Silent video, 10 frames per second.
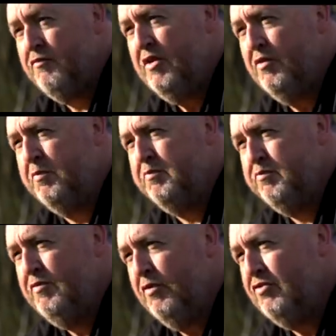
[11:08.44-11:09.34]

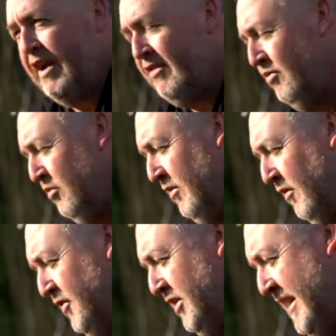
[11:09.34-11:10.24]
real tussle,
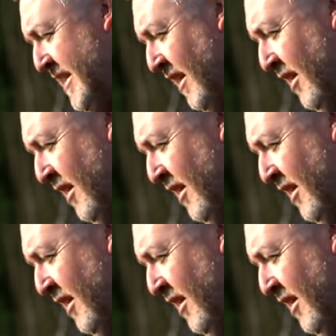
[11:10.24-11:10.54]
obviously in